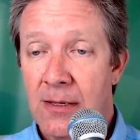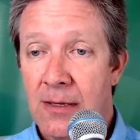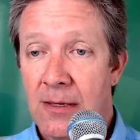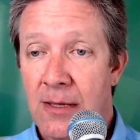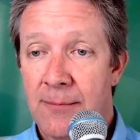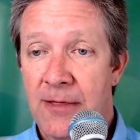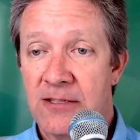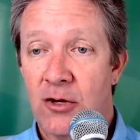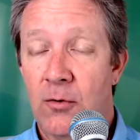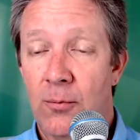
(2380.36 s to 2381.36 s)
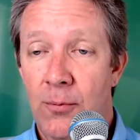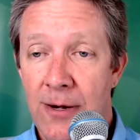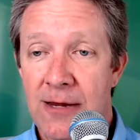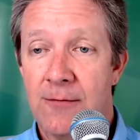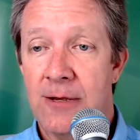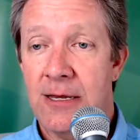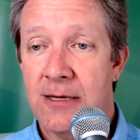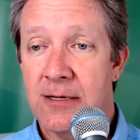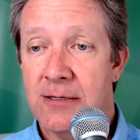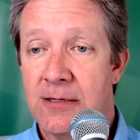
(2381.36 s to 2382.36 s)
Yep, that's a great
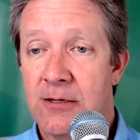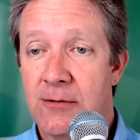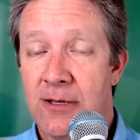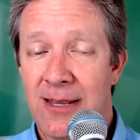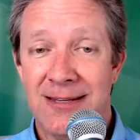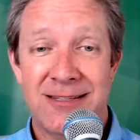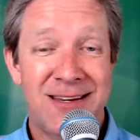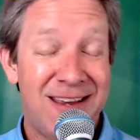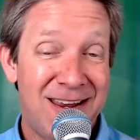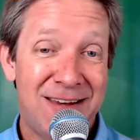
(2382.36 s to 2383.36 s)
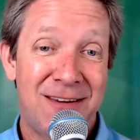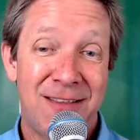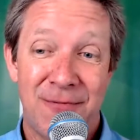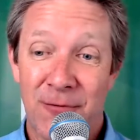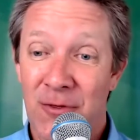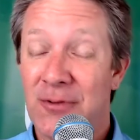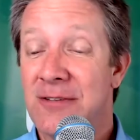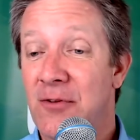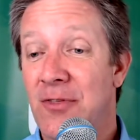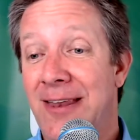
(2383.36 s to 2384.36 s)
way to do it. And for those
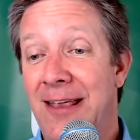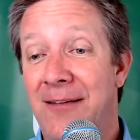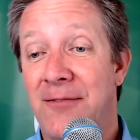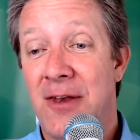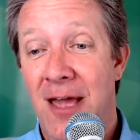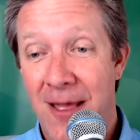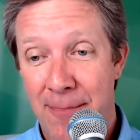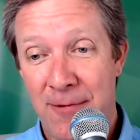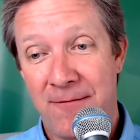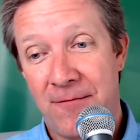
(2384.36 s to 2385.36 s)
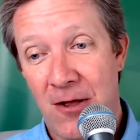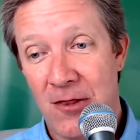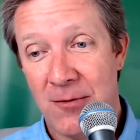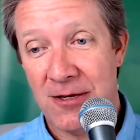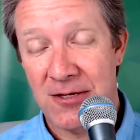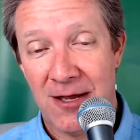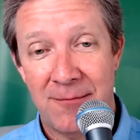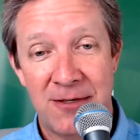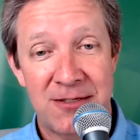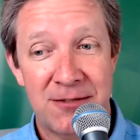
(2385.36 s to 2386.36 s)
of you that have not been following
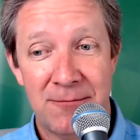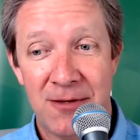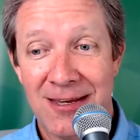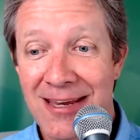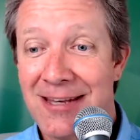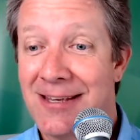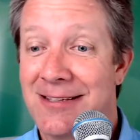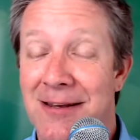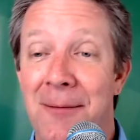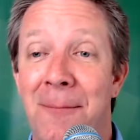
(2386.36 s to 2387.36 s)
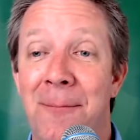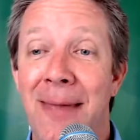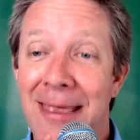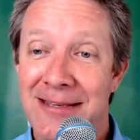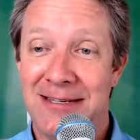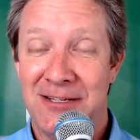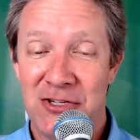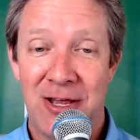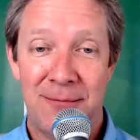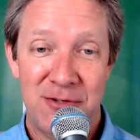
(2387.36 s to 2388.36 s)
Thomas, he does an amazing
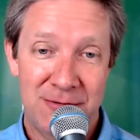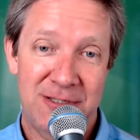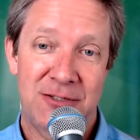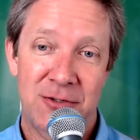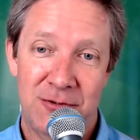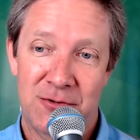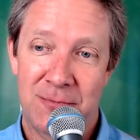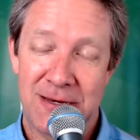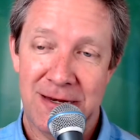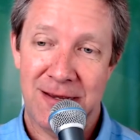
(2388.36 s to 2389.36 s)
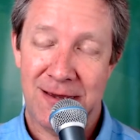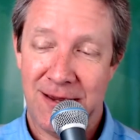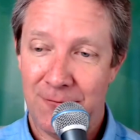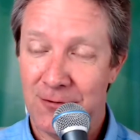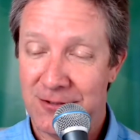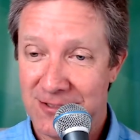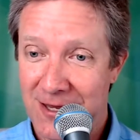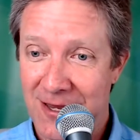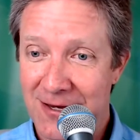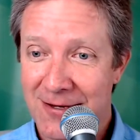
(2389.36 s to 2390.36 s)
job using social media, I will say.